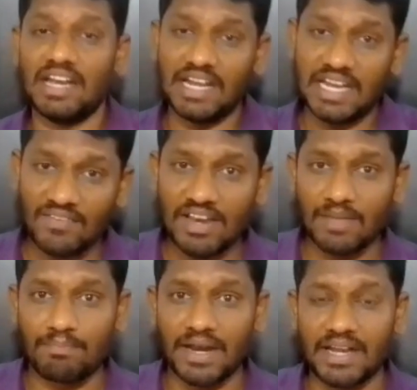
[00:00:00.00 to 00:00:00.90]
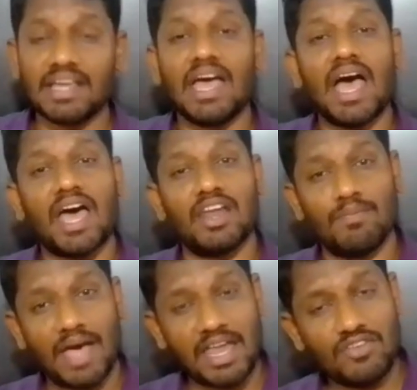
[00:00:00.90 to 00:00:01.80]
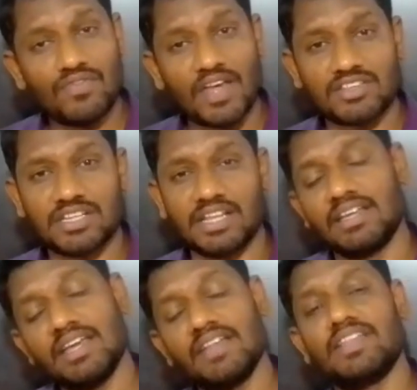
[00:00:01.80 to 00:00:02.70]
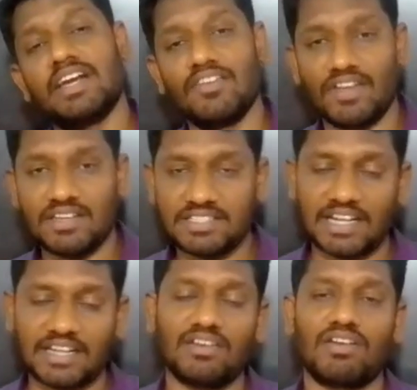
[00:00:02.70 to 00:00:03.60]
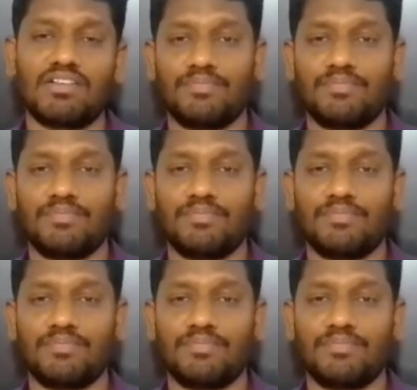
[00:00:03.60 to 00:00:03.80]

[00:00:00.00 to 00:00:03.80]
development, and manufacturing in the defense sector.